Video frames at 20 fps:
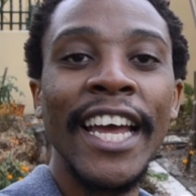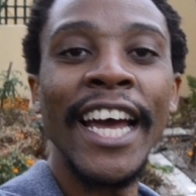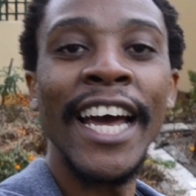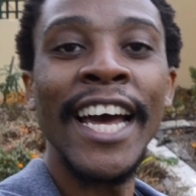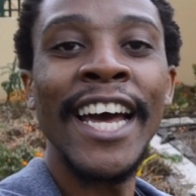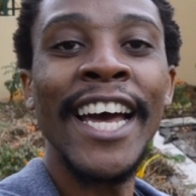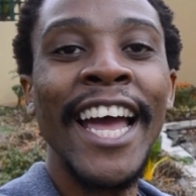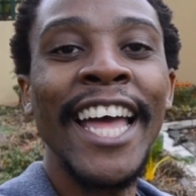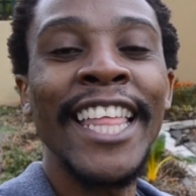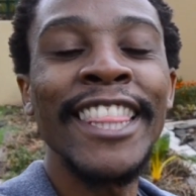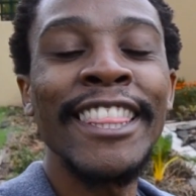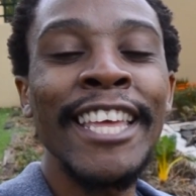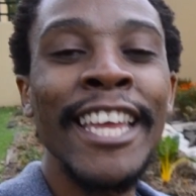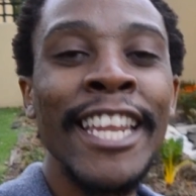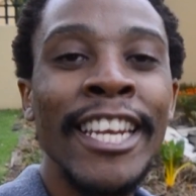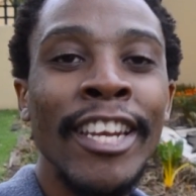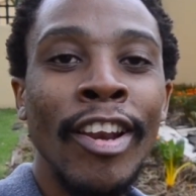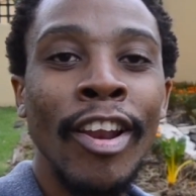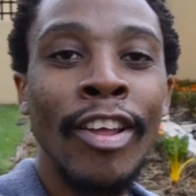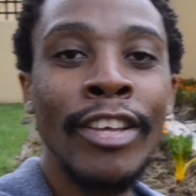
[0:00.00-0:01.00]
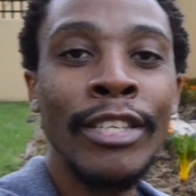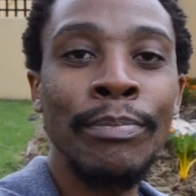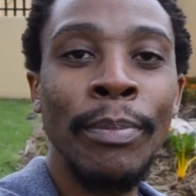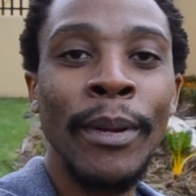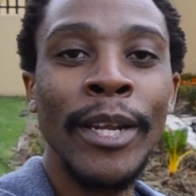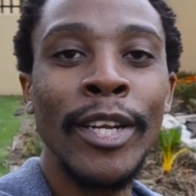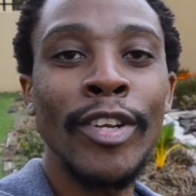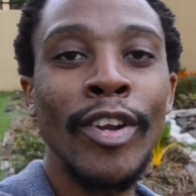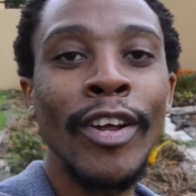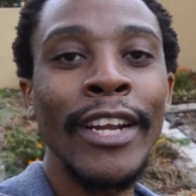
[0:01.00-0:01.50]
And then last
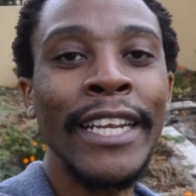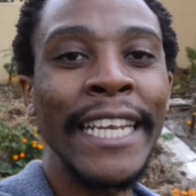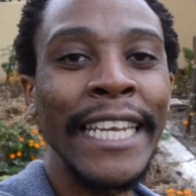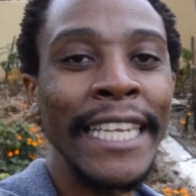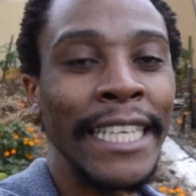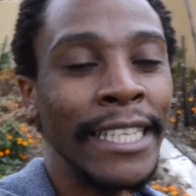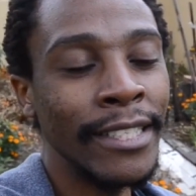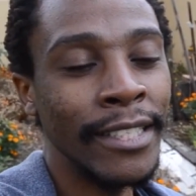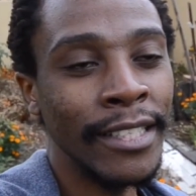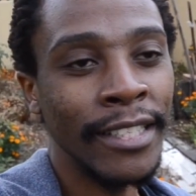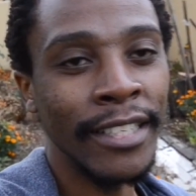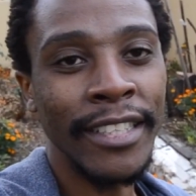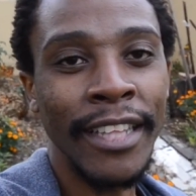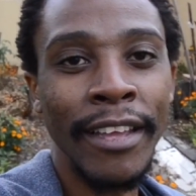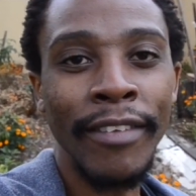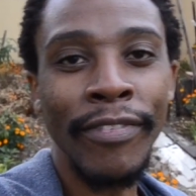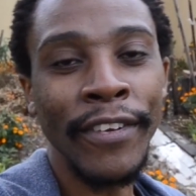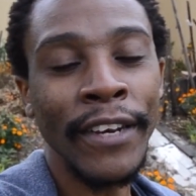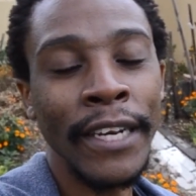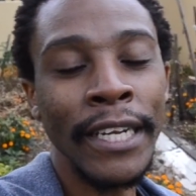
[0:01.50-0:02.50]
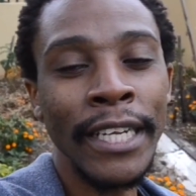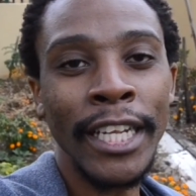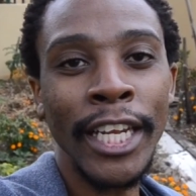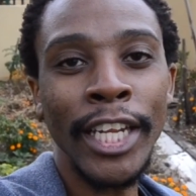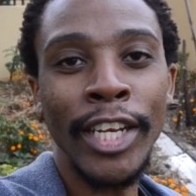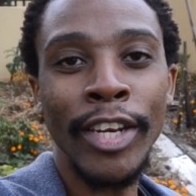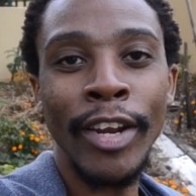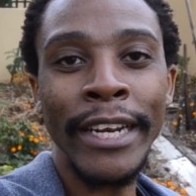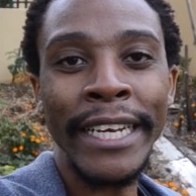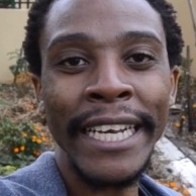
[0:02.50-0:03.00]
but not least,
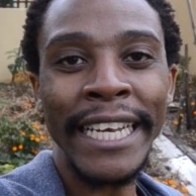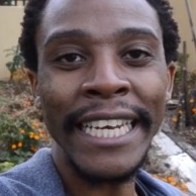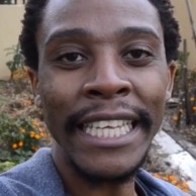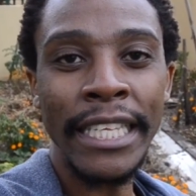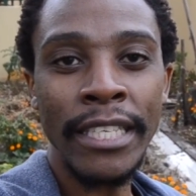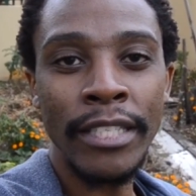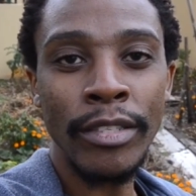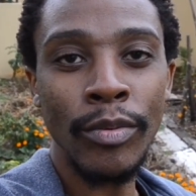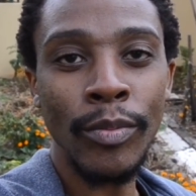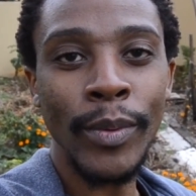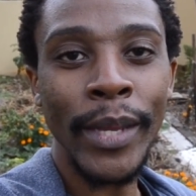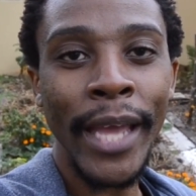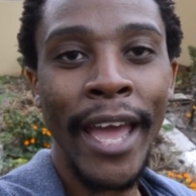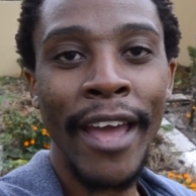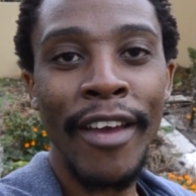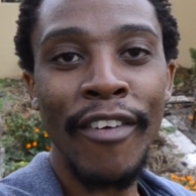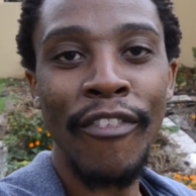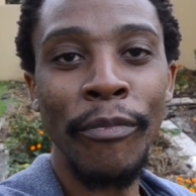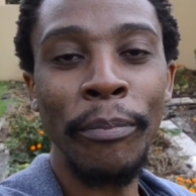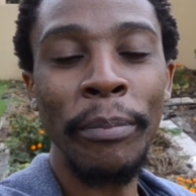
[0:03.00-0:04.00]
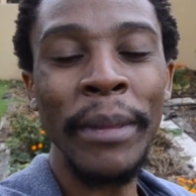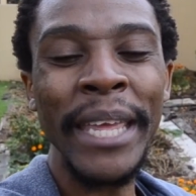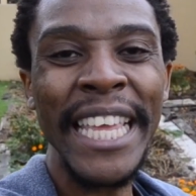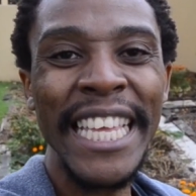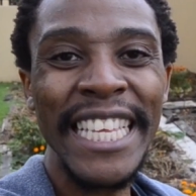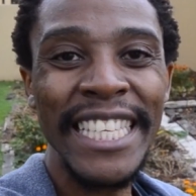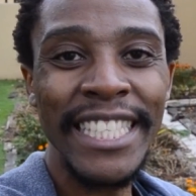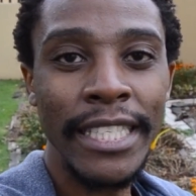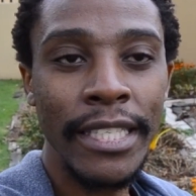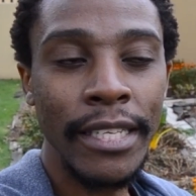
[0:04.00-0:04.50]
definitely not least, we have
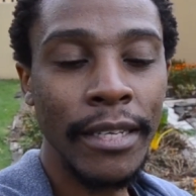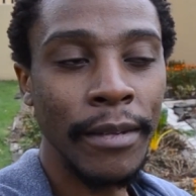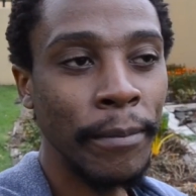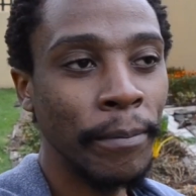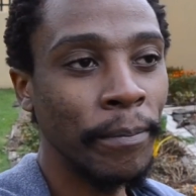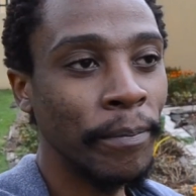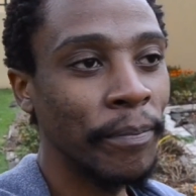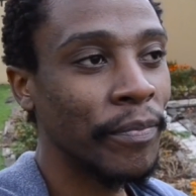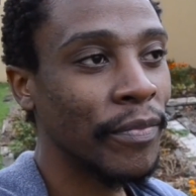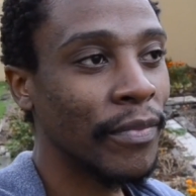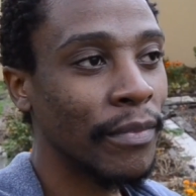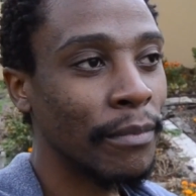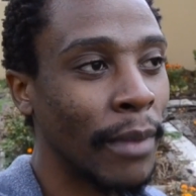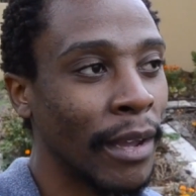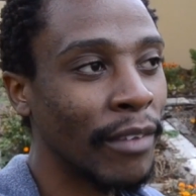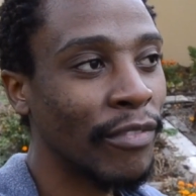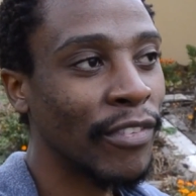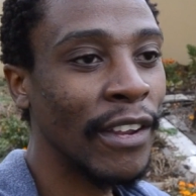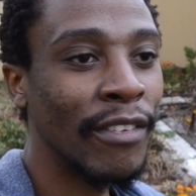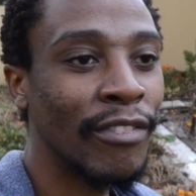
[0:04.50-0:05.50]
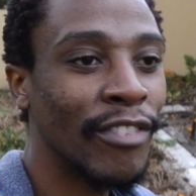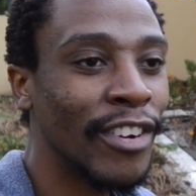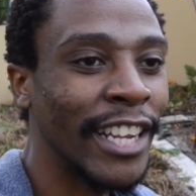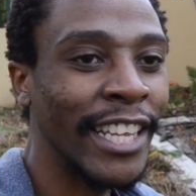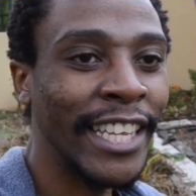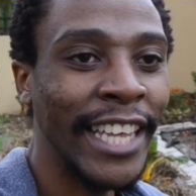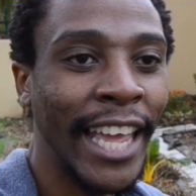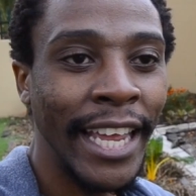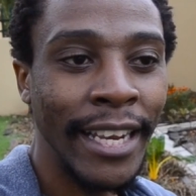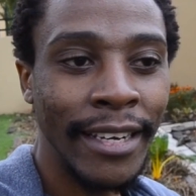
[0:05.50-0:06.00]
peas. My favorite
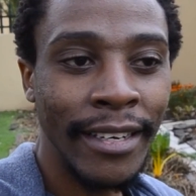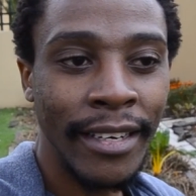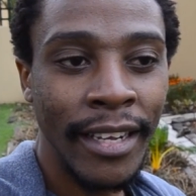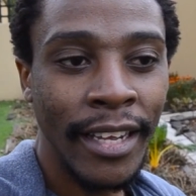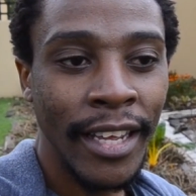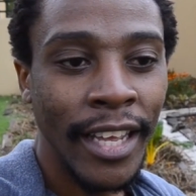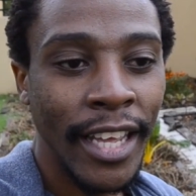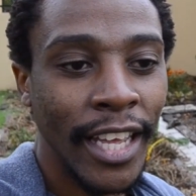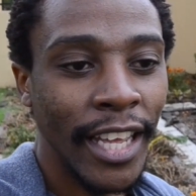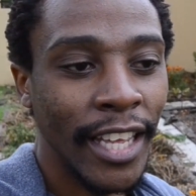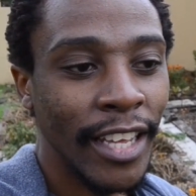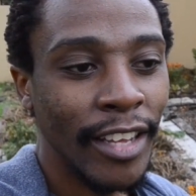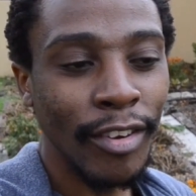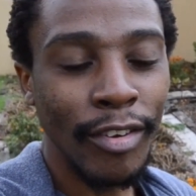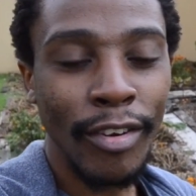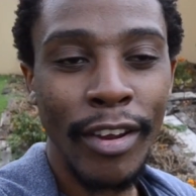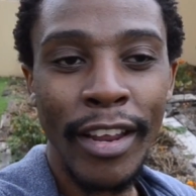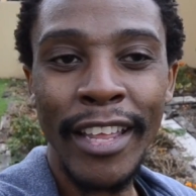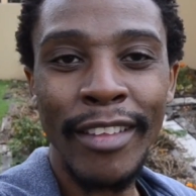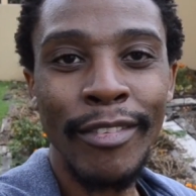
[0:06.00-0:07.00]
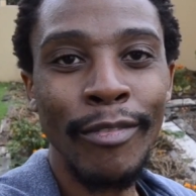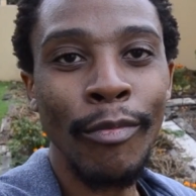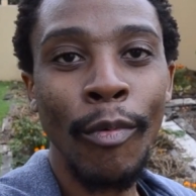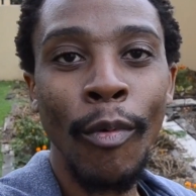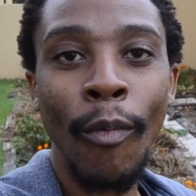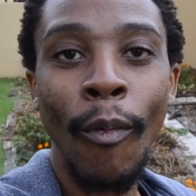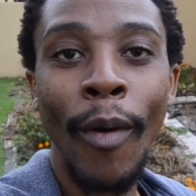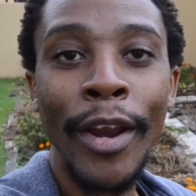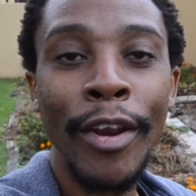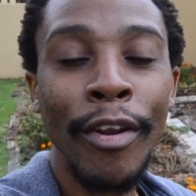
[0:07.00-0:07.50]
again.
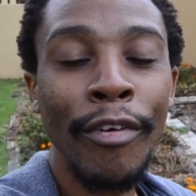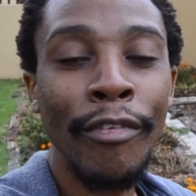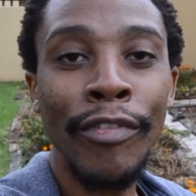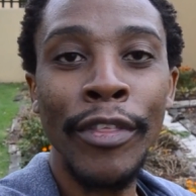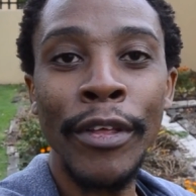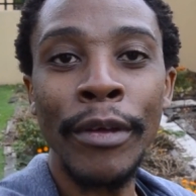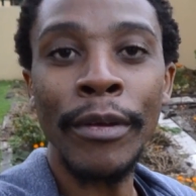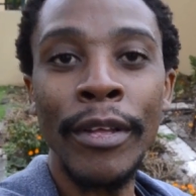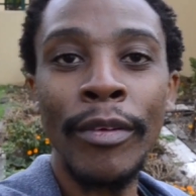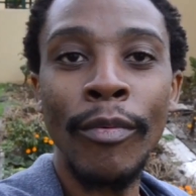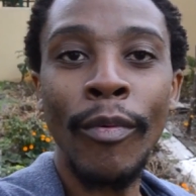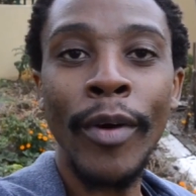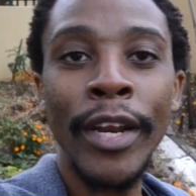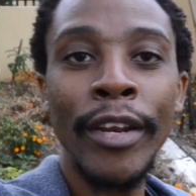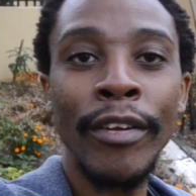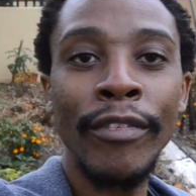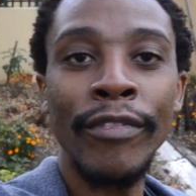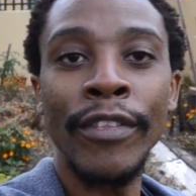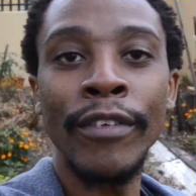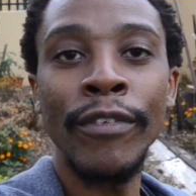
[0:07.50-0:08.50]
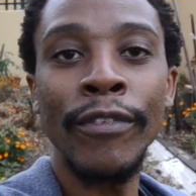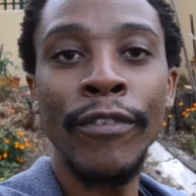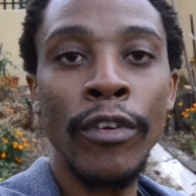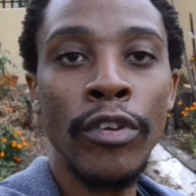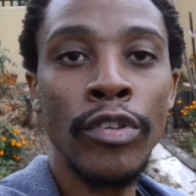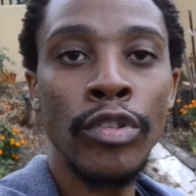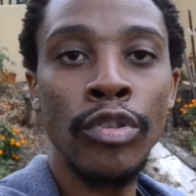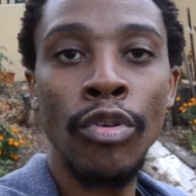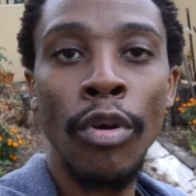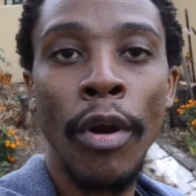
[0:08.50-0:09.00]
One of the
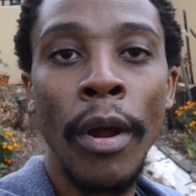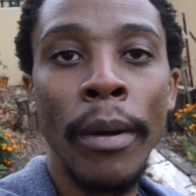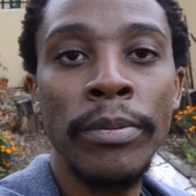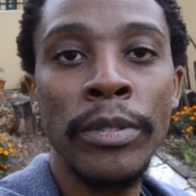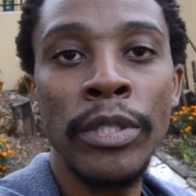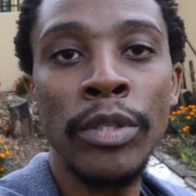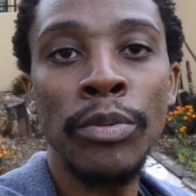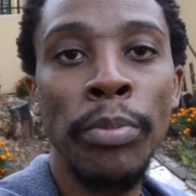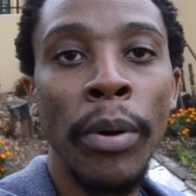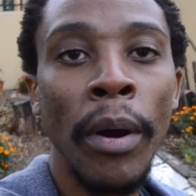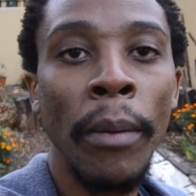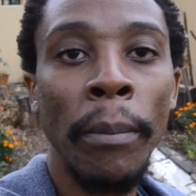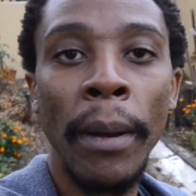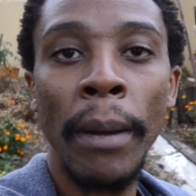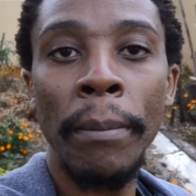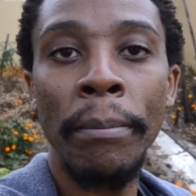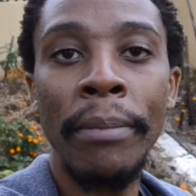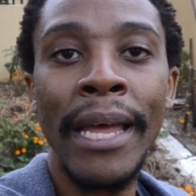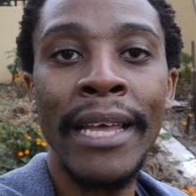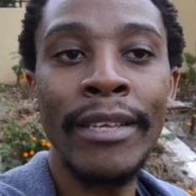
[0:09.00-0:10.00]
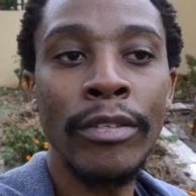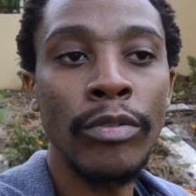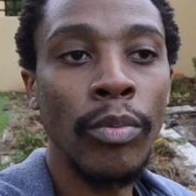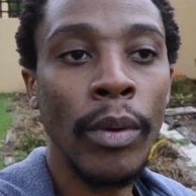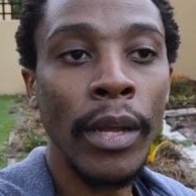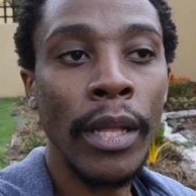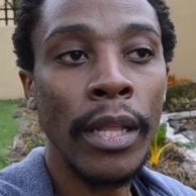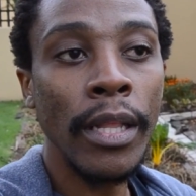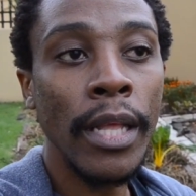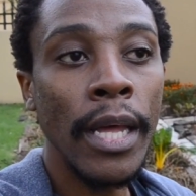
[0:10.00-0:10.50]
first crops to pop up as
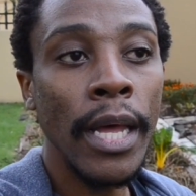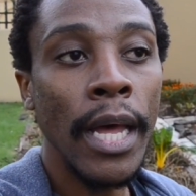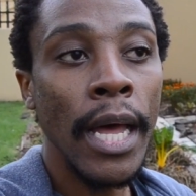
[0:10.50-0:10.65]
well.